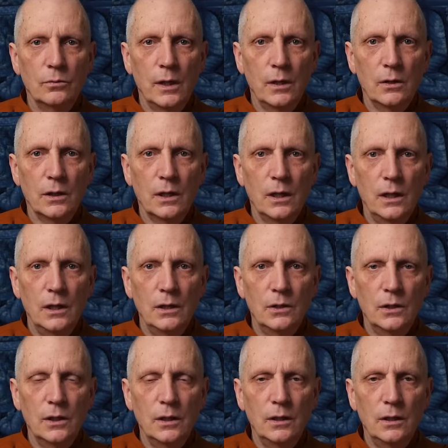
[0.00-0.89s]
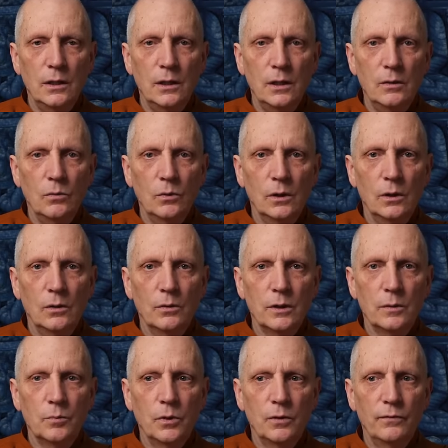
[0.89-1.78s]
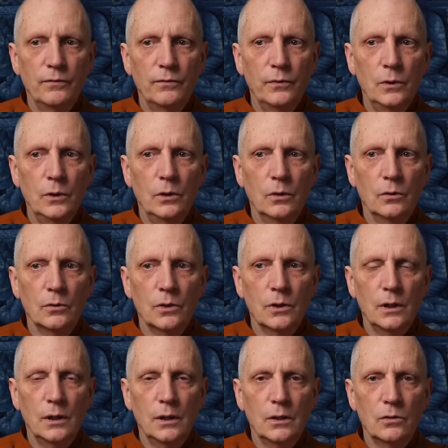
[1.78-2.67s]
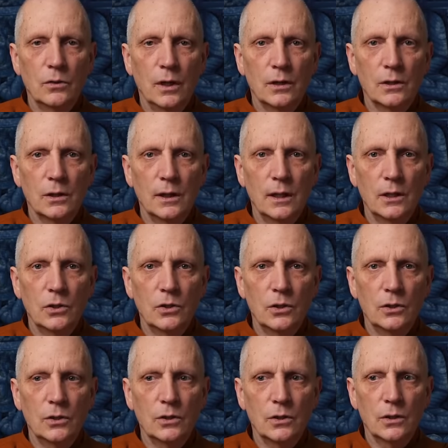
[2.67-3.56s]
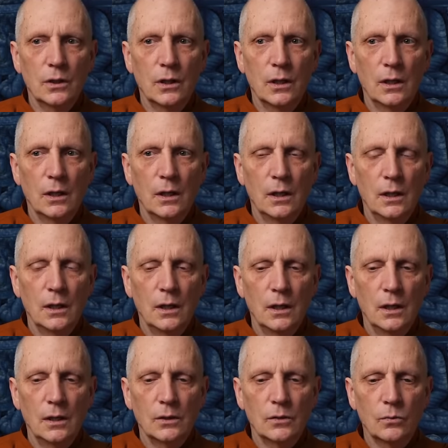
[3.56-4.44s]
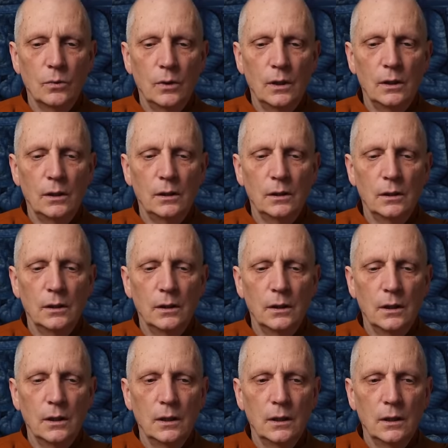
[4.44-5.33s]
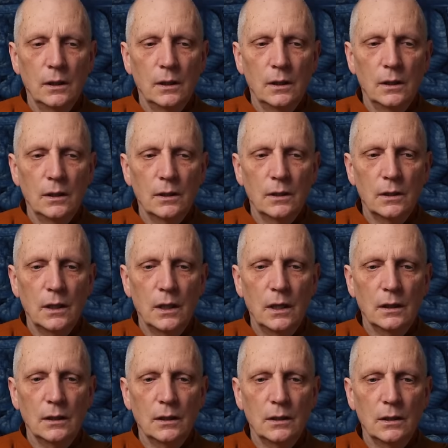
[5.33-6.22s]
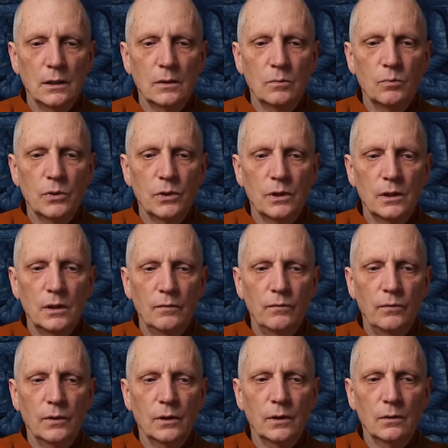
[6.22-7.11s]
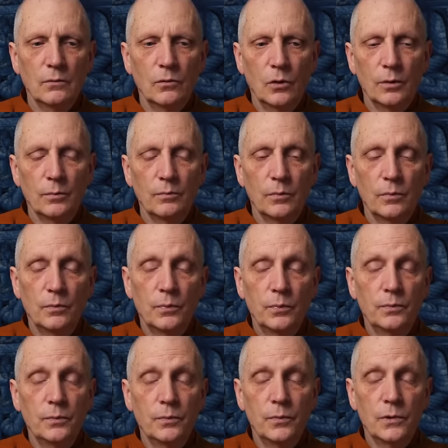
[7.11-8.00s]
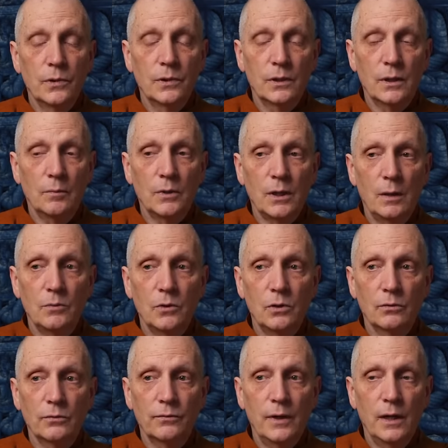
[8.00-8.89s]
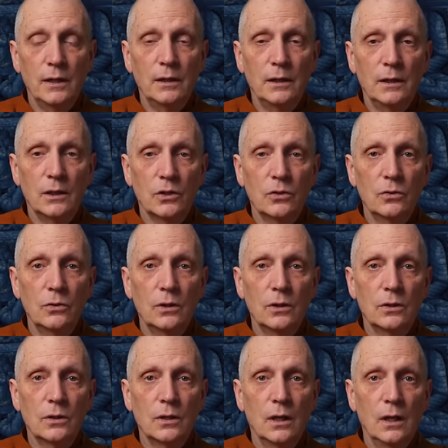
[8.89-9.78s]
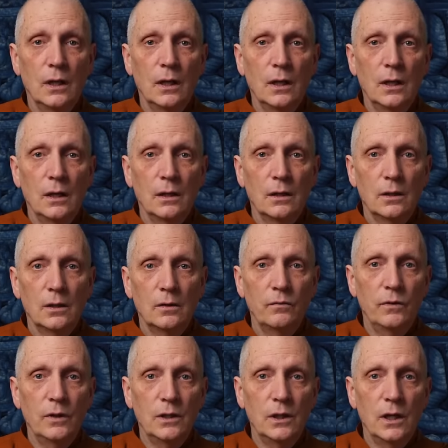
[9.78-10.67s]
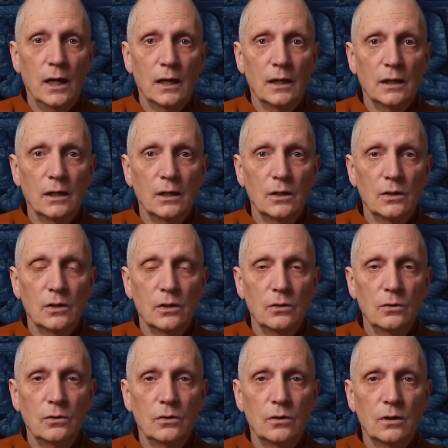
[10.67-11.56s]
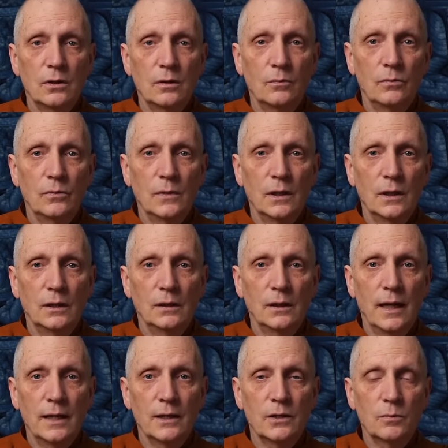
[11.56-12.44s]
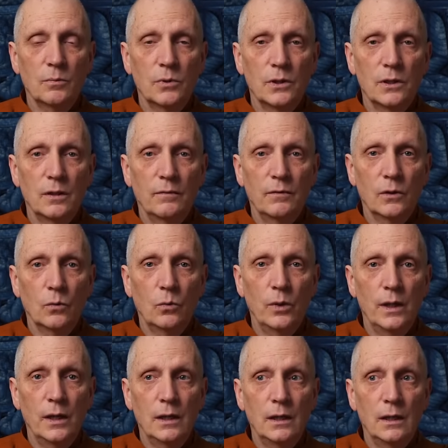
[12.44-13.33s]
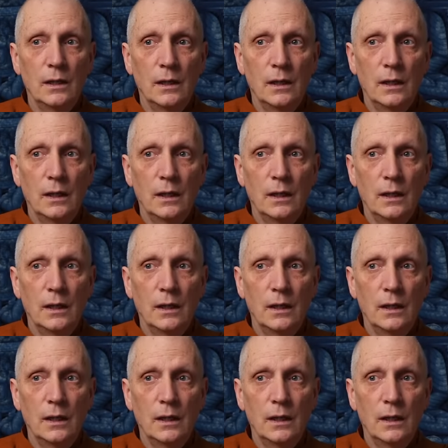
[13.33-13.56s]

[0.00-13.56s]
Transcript: rare case, he, he will always put footnotes in the translations as well, saying that this specific, or sometimes you'll find in the suttas that vijnana is used in a, in a less specific way,